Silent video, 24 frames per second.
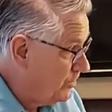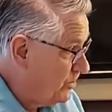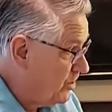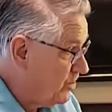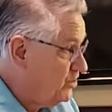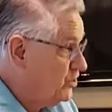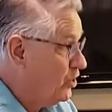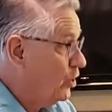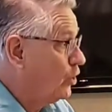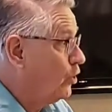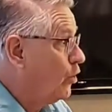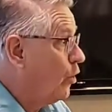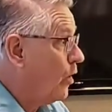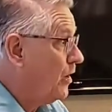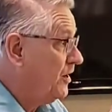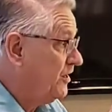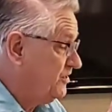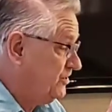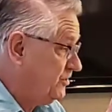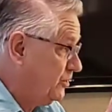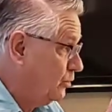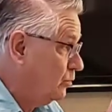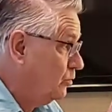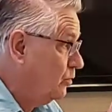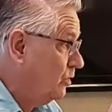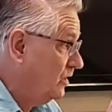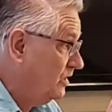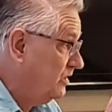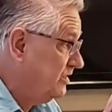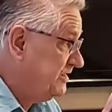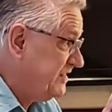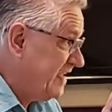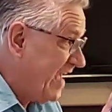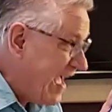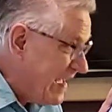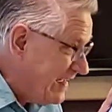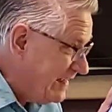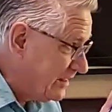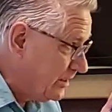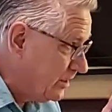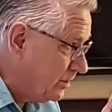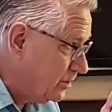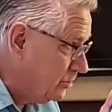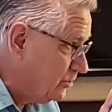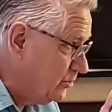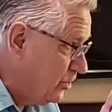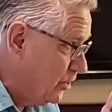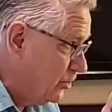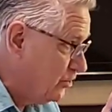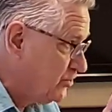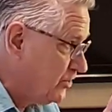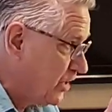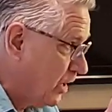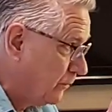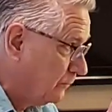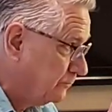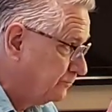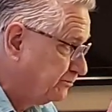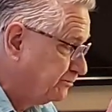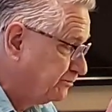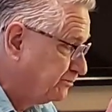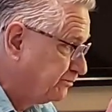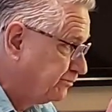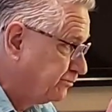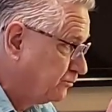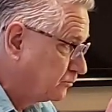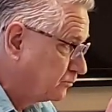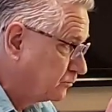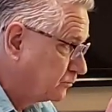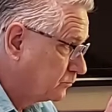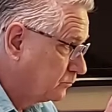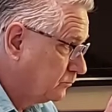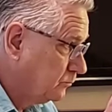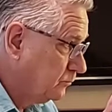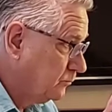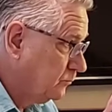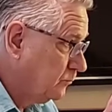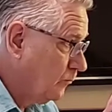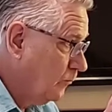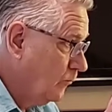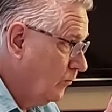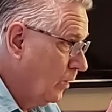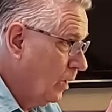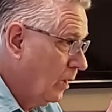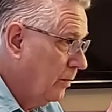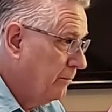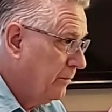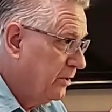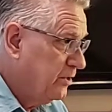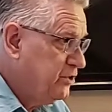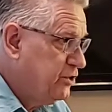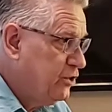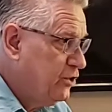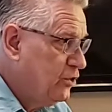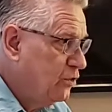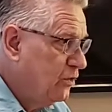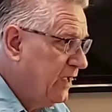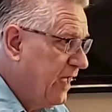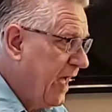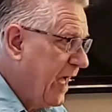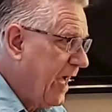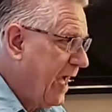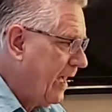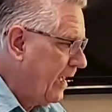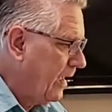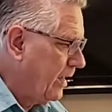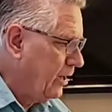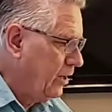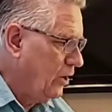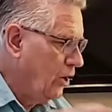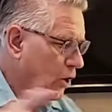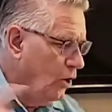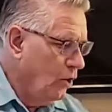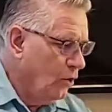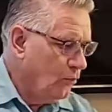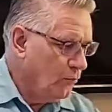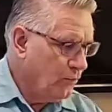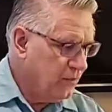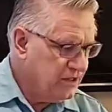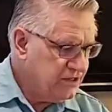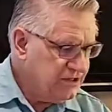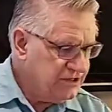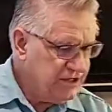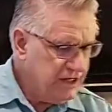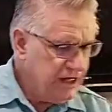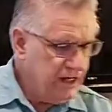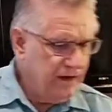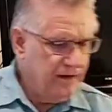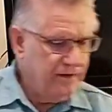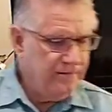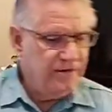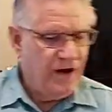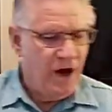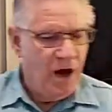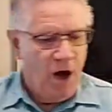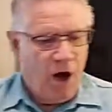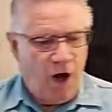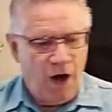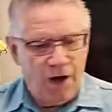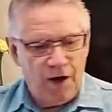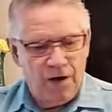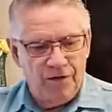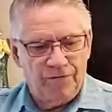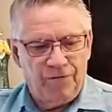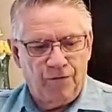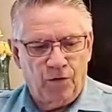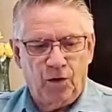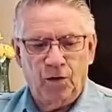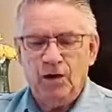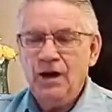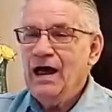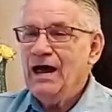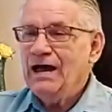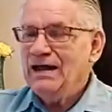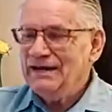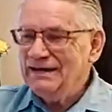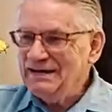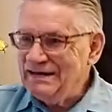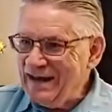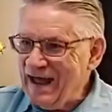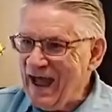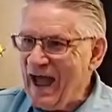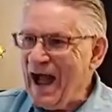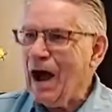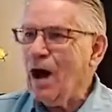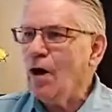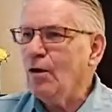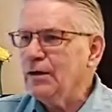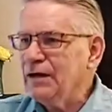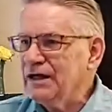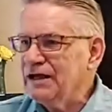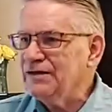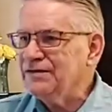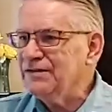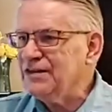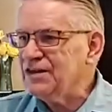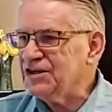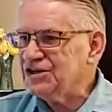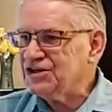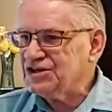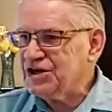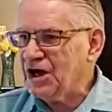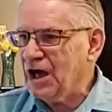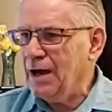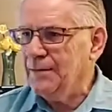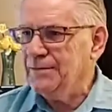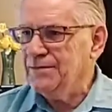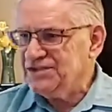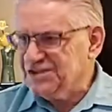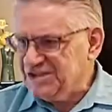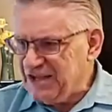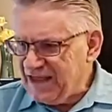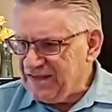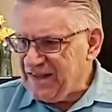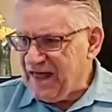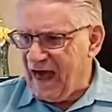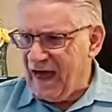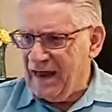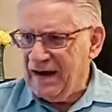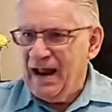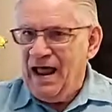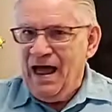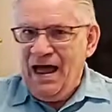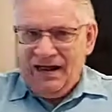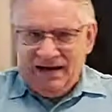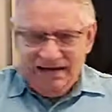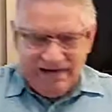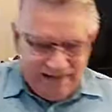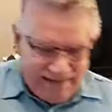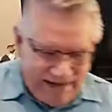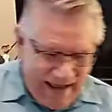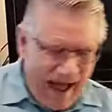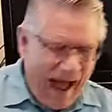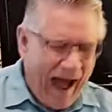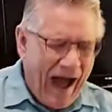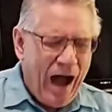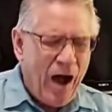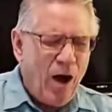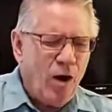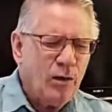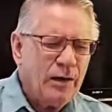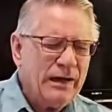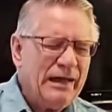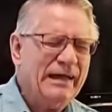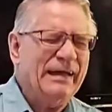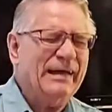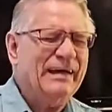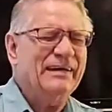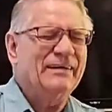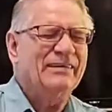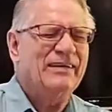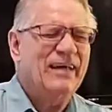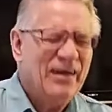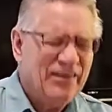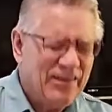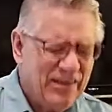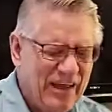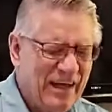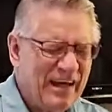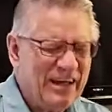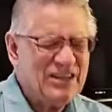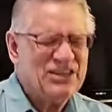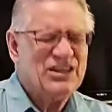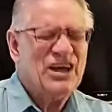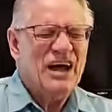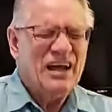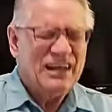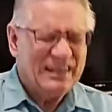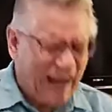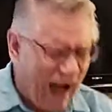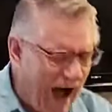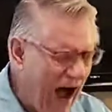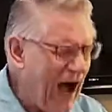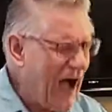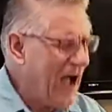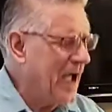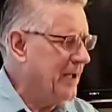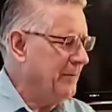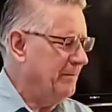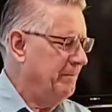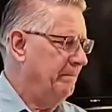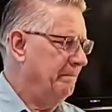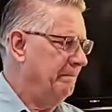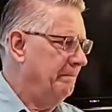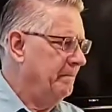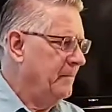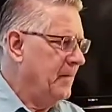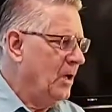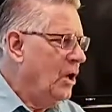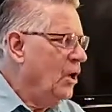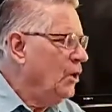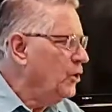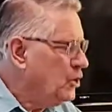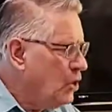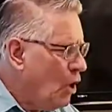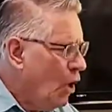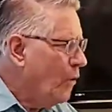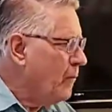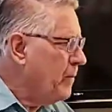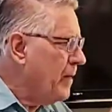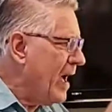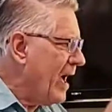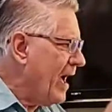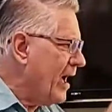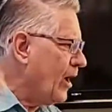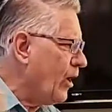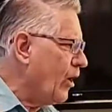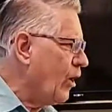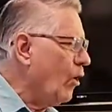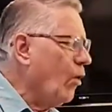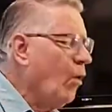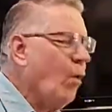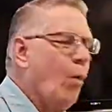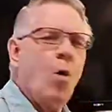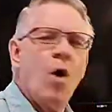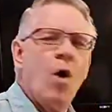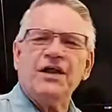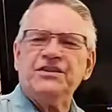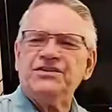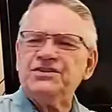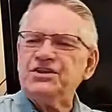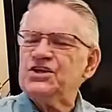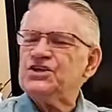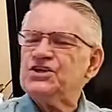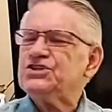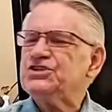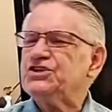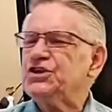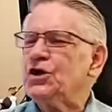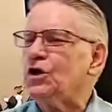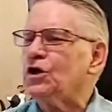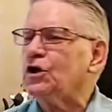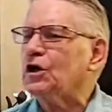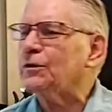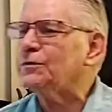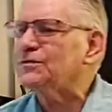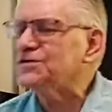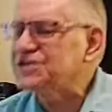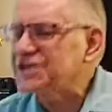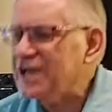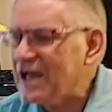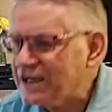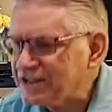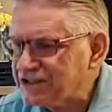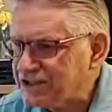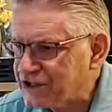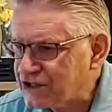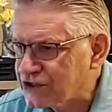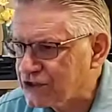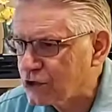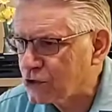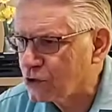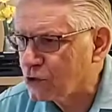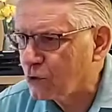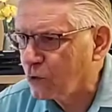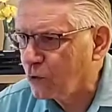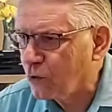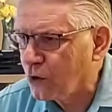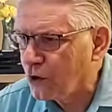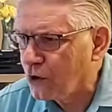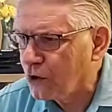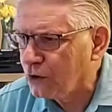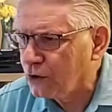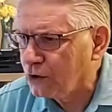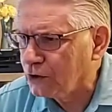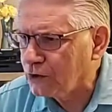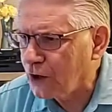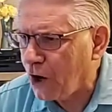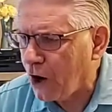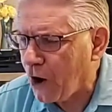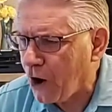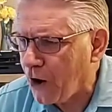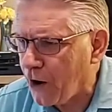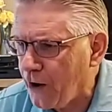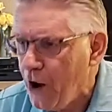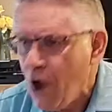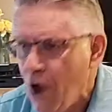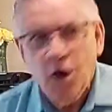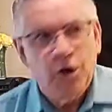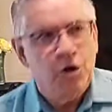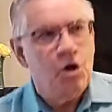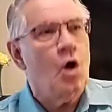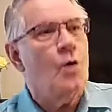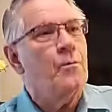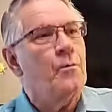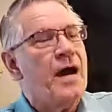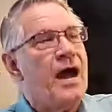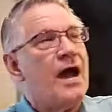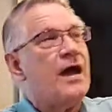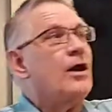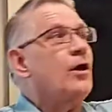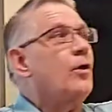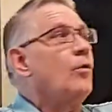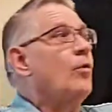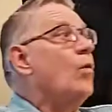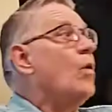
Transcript: that you're going to take it to yourself. But you can receive hundredfold now in this time. Say that. Now in this time. No matter what the circumstances of the world are, no matter